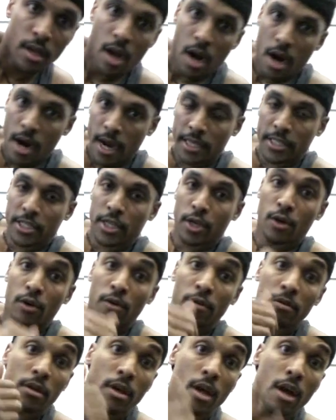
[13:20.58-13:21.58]
right,
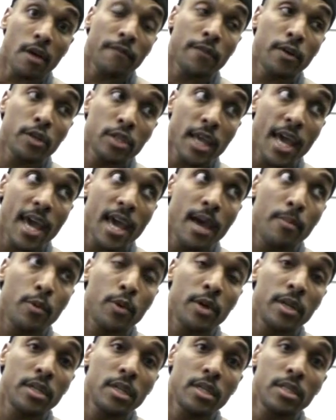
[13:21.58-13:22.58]
so our first ab
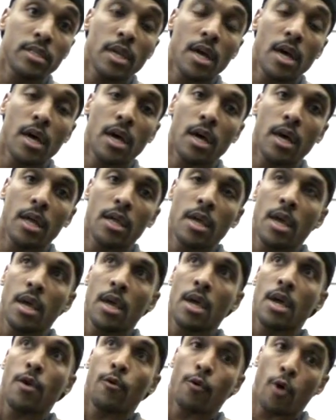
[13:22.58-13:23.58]
one is
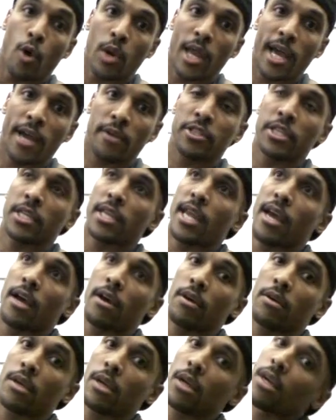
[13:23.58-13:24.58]
rollouts.
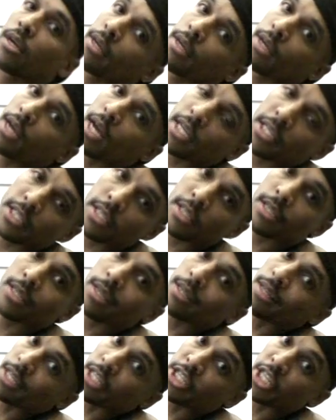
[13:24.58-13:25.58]
Now, I
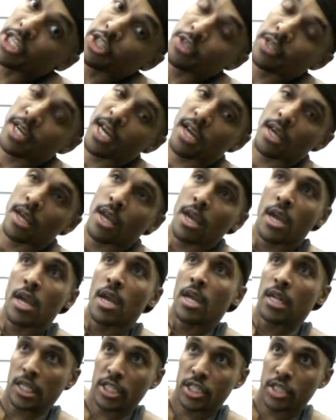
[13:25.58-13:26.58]
shit you not,
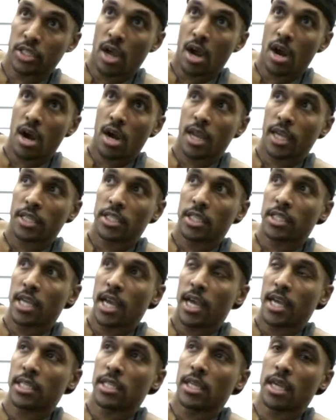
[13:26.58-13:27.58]
this is a hard
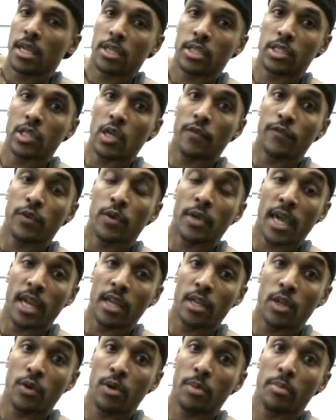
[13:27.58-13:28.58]
exercise. So if you
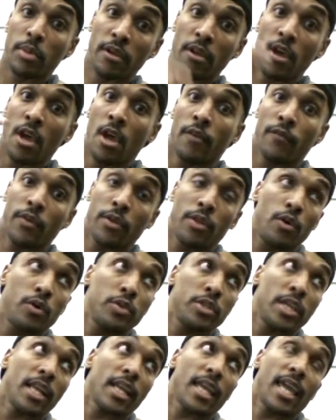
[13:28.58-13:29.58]
can't do it, but for
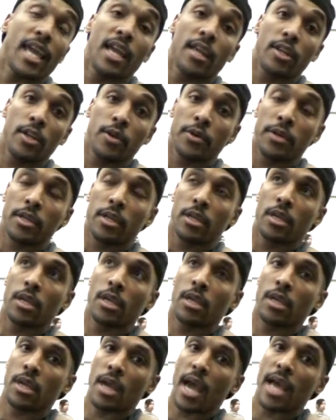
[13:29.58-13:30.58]
those that can do it,
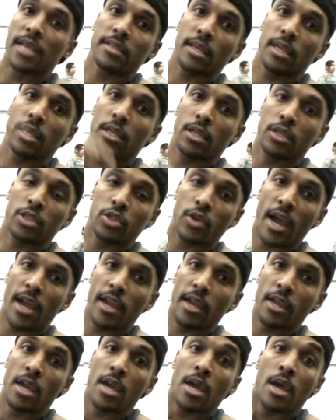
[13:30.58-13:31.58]
I say try
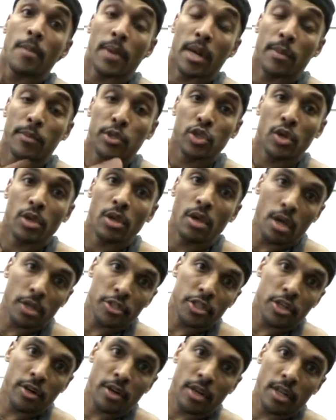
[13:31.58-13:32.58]
it. But I'm gonna show you an
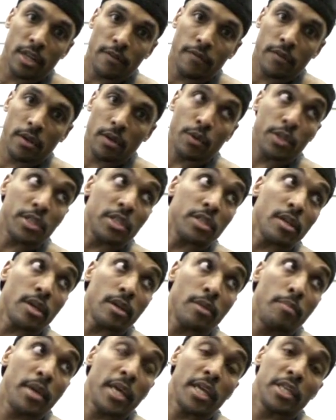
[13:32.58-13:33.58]
alternative, which is on
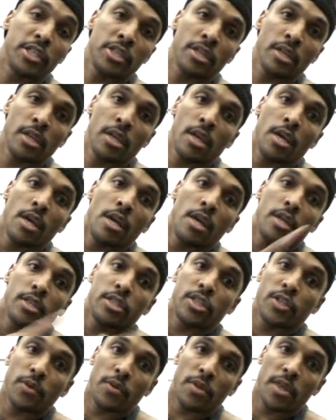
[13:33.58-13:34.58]
the bench
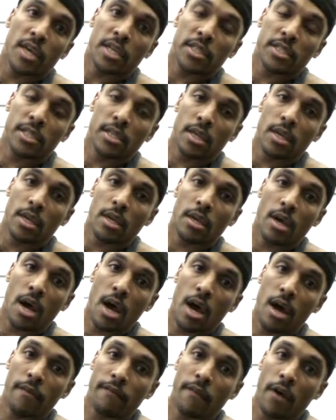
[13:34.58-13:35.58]
to this,
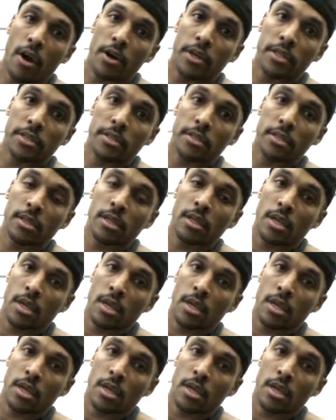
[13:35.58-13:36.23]
as far as